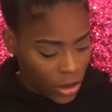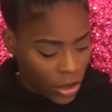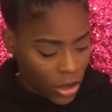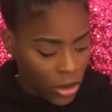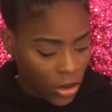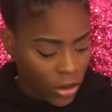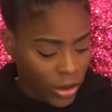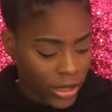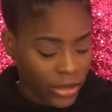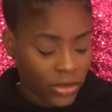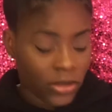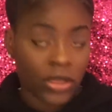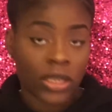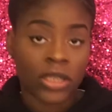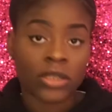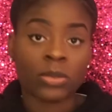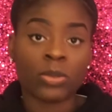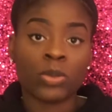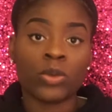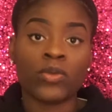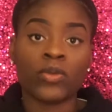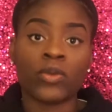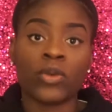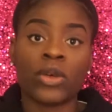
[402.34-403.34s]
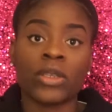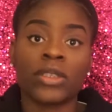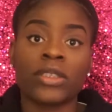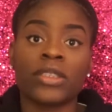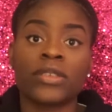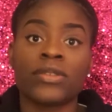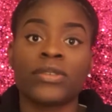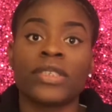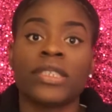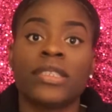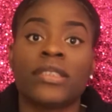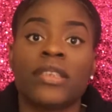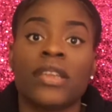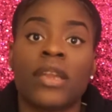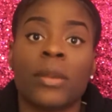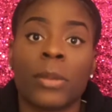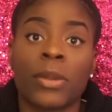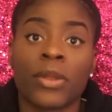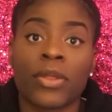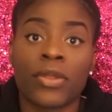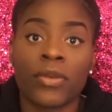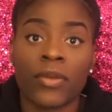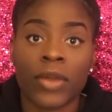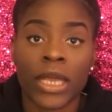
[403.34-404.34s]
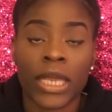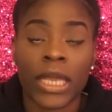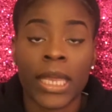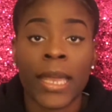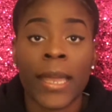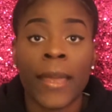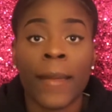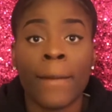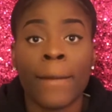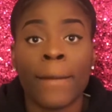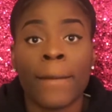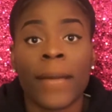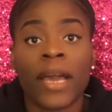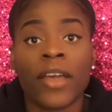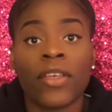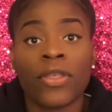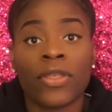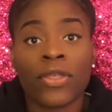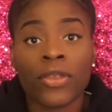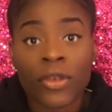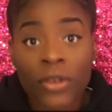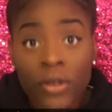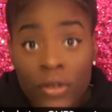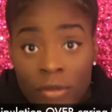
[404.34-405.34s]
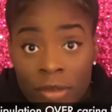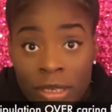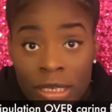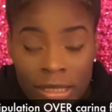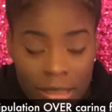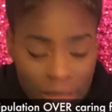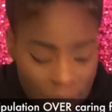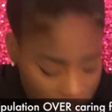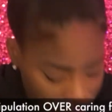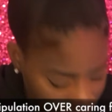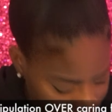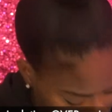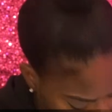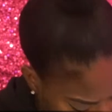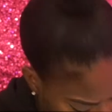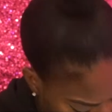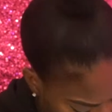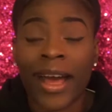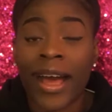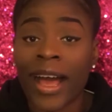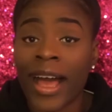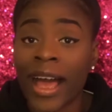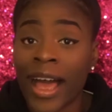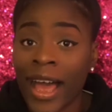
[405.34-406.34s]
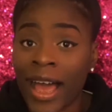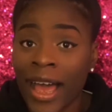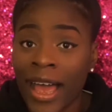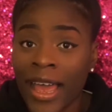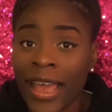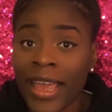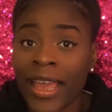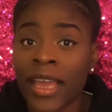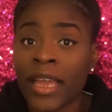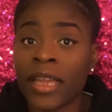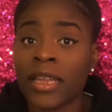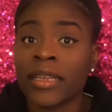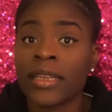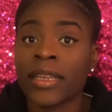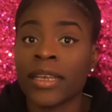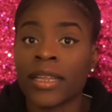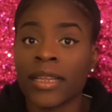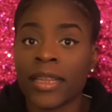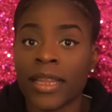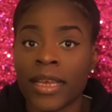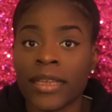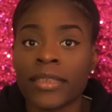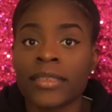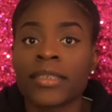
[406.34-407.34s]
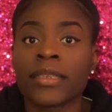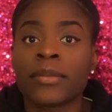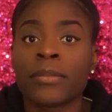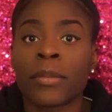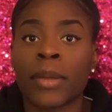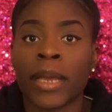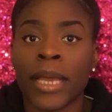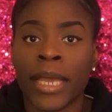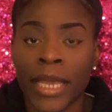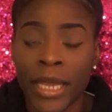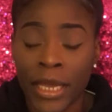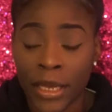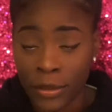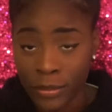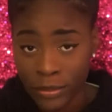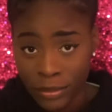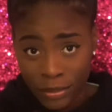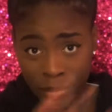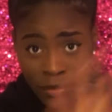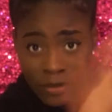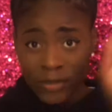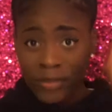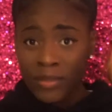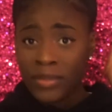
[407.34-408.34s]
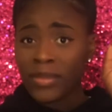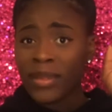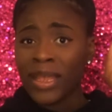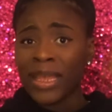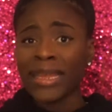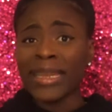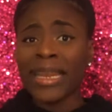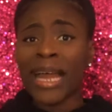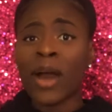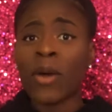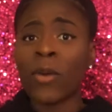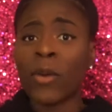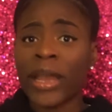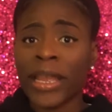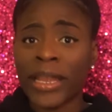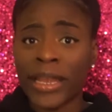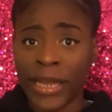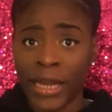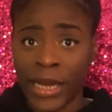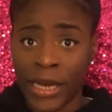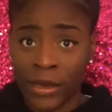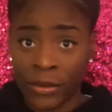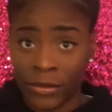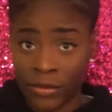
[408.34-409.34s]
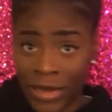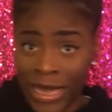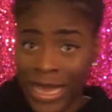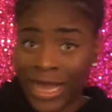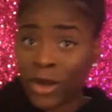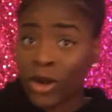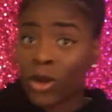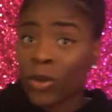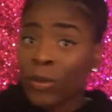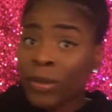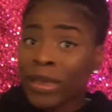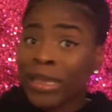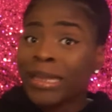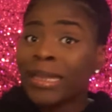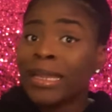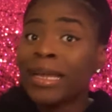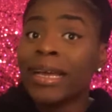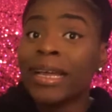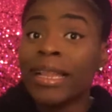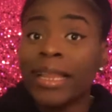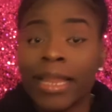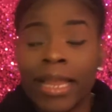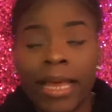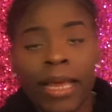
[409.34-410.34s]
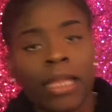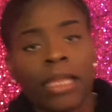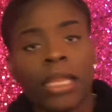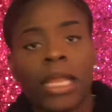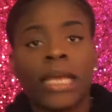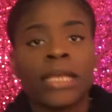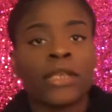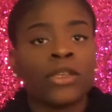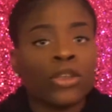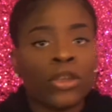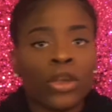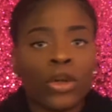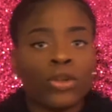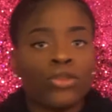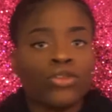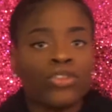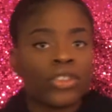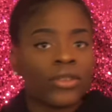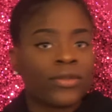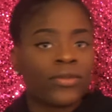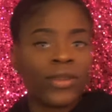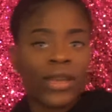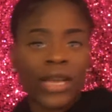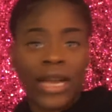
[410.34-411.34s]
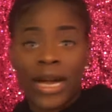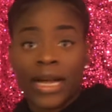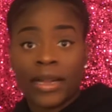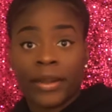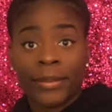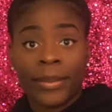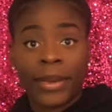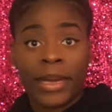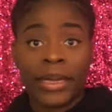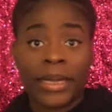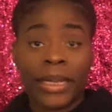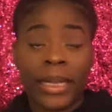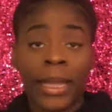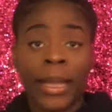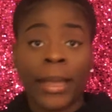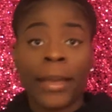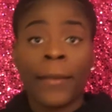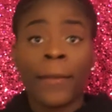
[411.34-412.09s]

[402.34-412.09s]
Okay, so let's move on to reason number 3. My third reason, I neglected my hair. Now wait, now I don't mean neglect like, you know, just forgot about it.